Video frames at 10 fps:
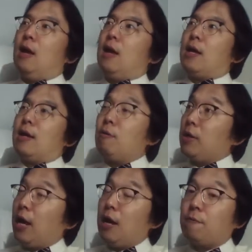Okay,
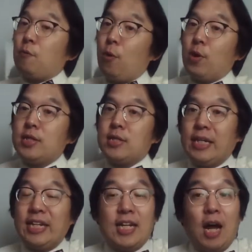of course,
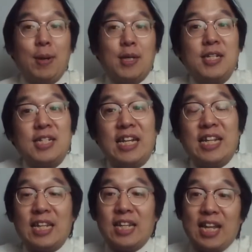economics is
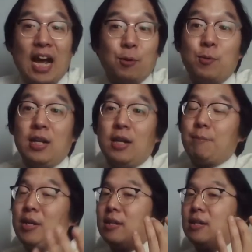
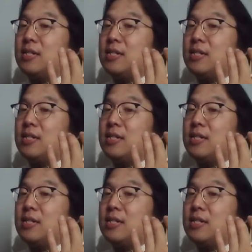is